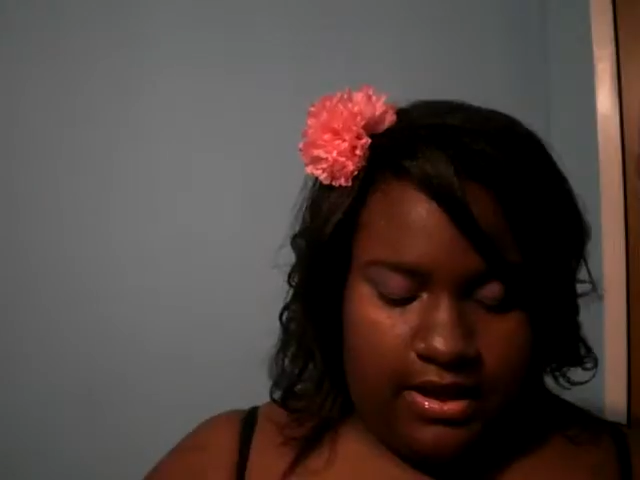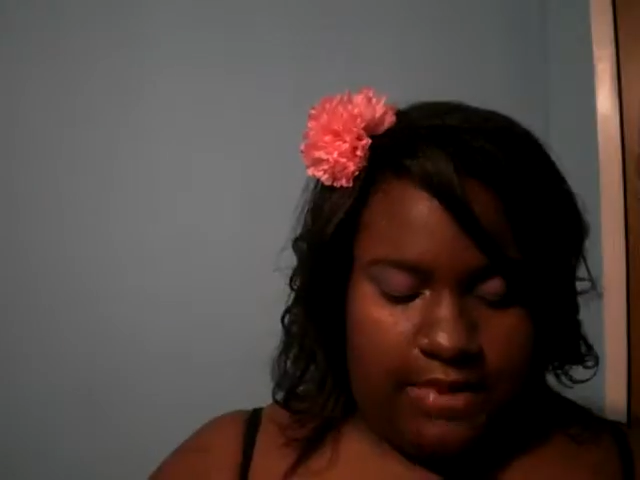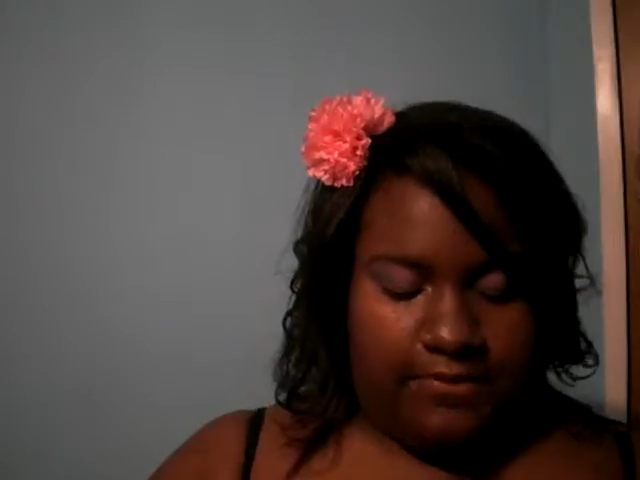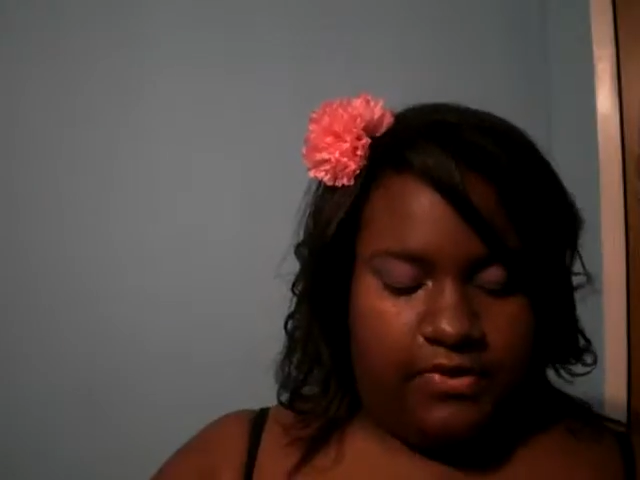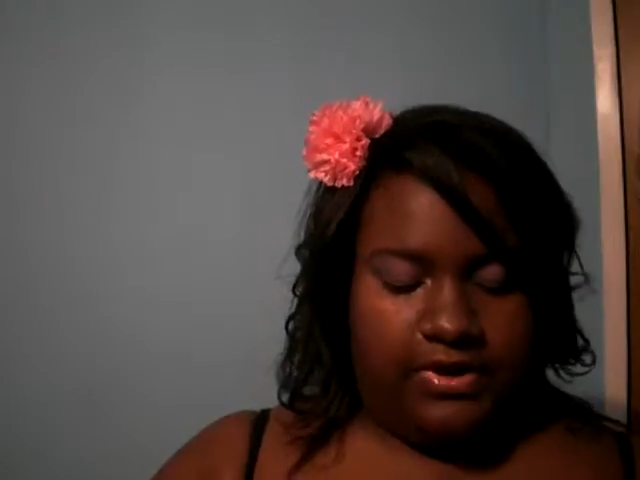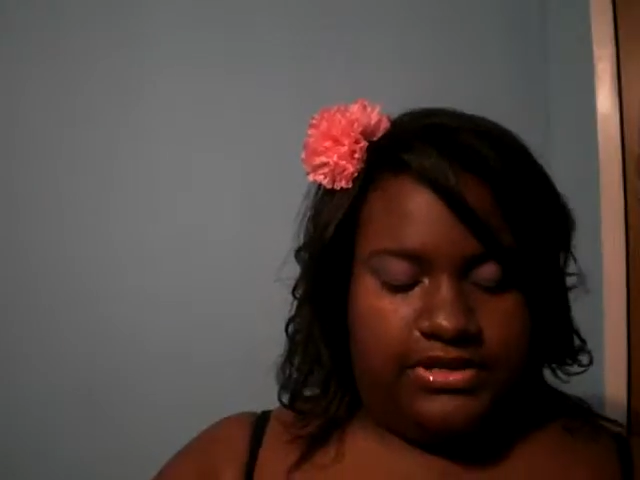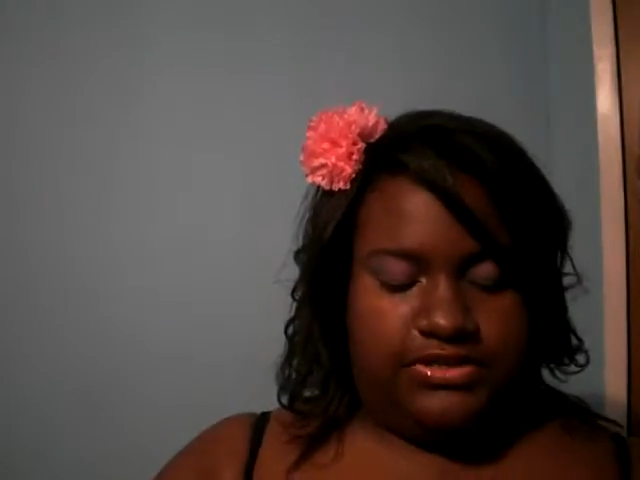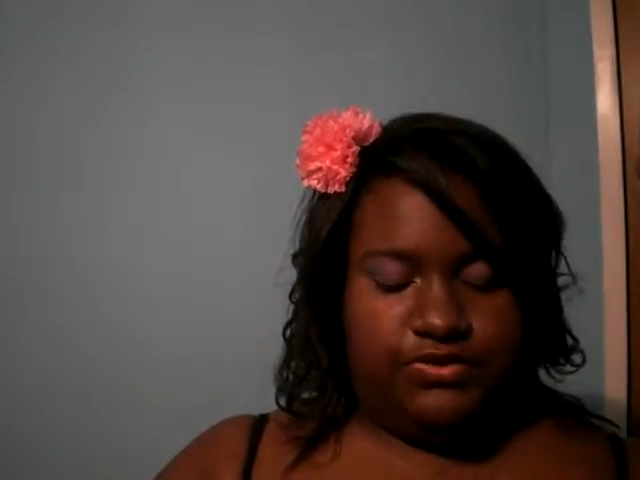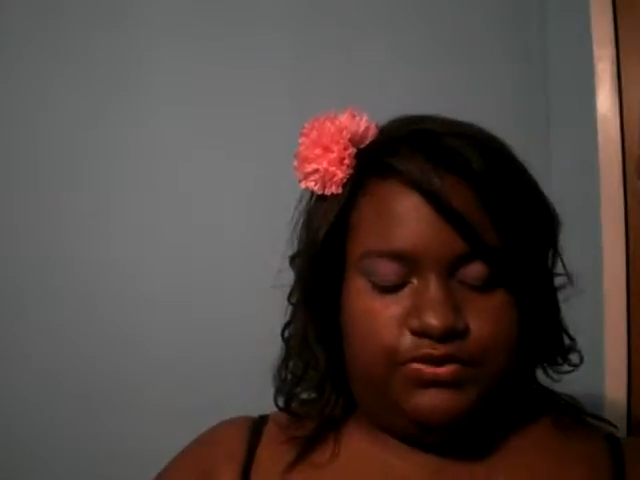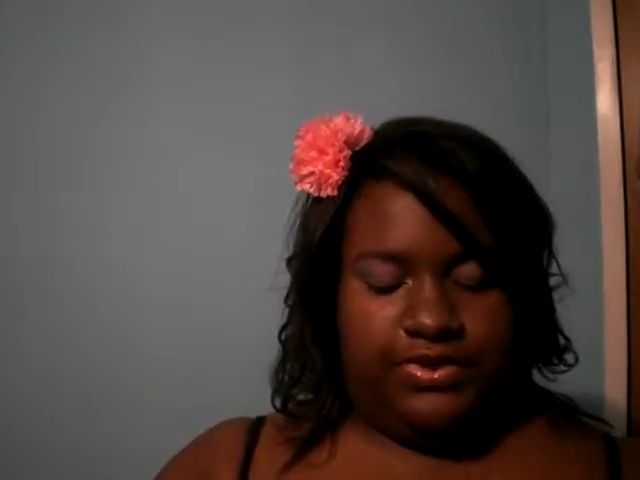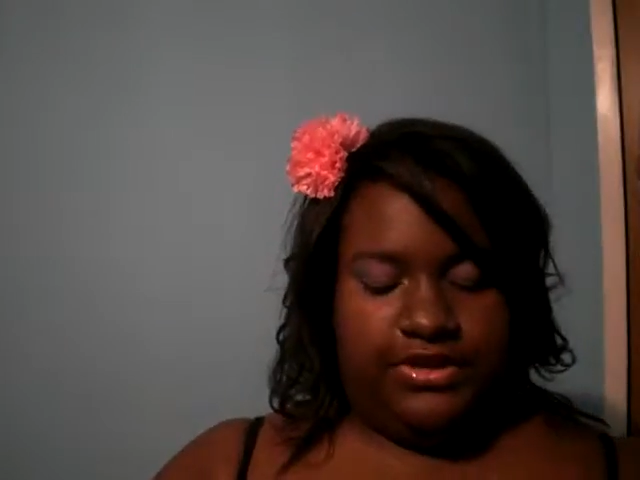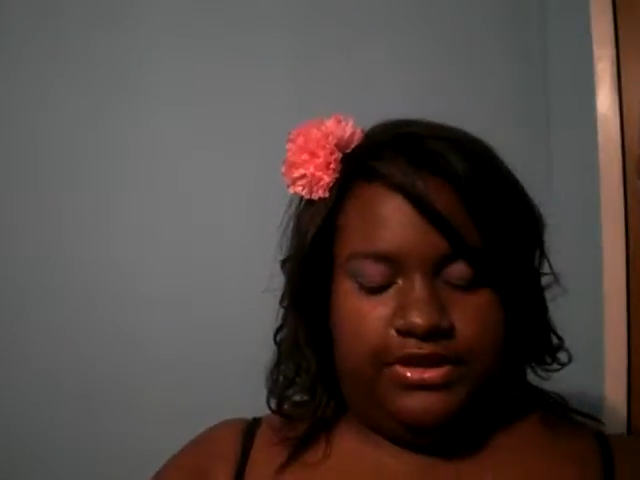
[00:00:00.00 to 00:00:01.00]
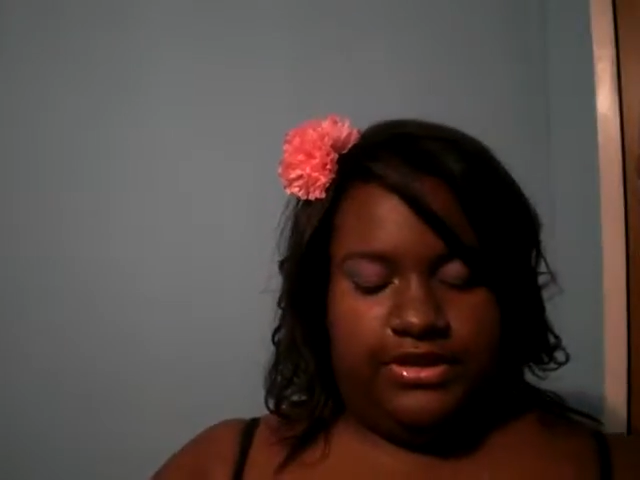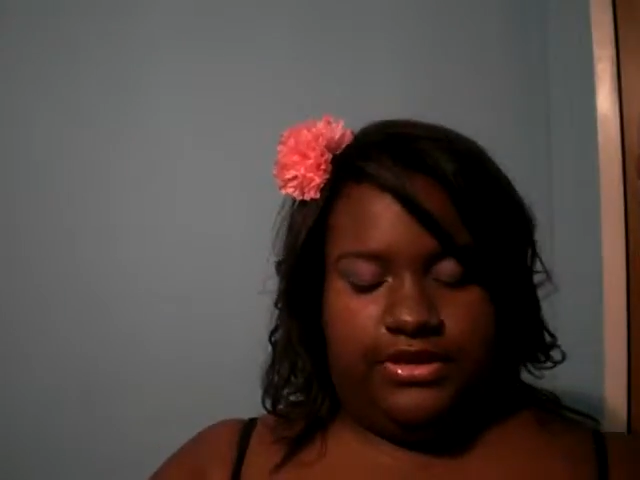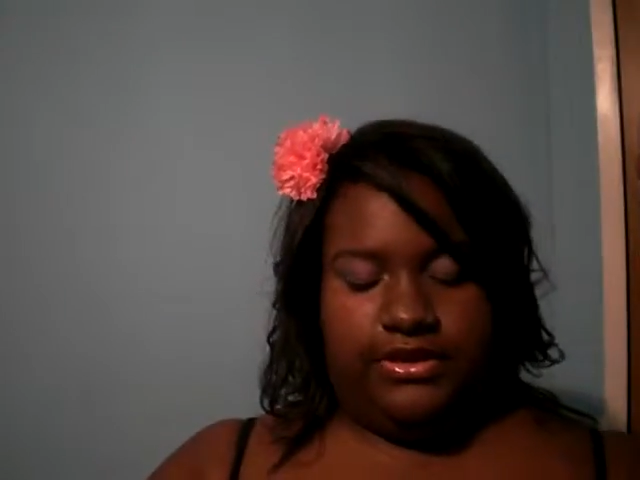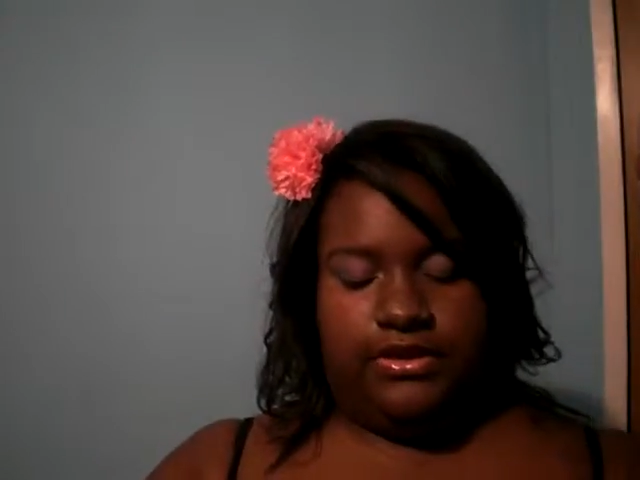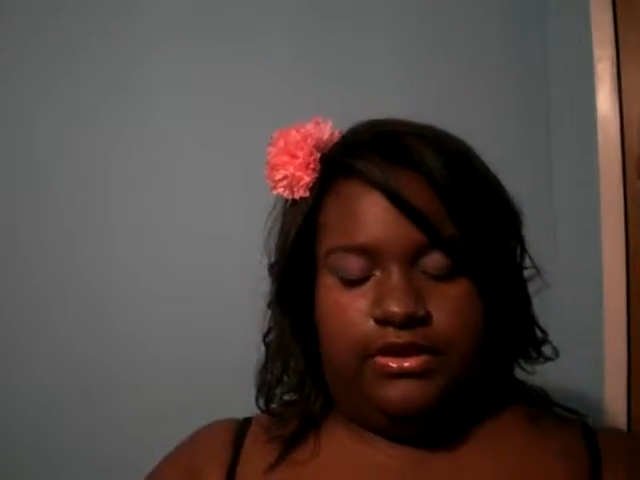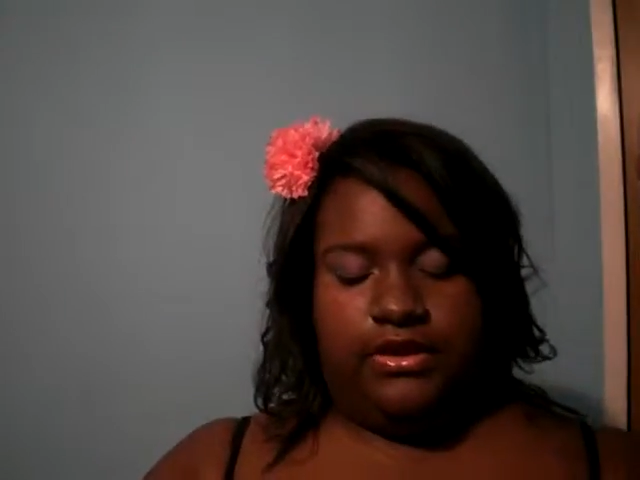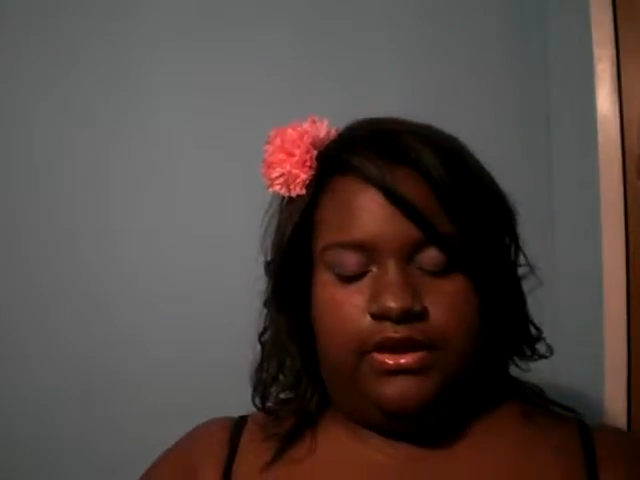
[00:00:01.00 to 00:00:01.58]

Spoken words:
I'm going to be